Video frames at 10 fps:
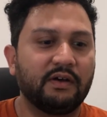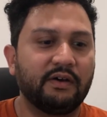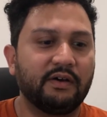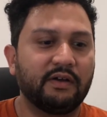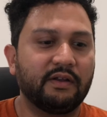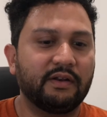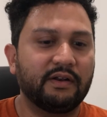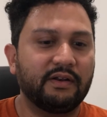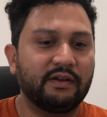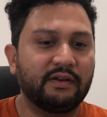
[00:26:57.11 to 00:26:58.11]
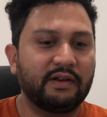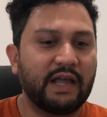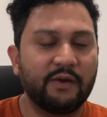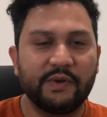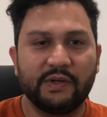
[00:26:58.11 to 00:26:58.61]
on
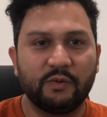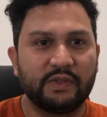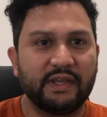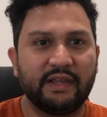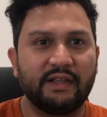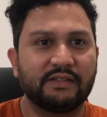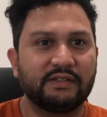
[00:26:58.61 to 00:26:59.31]
how we do things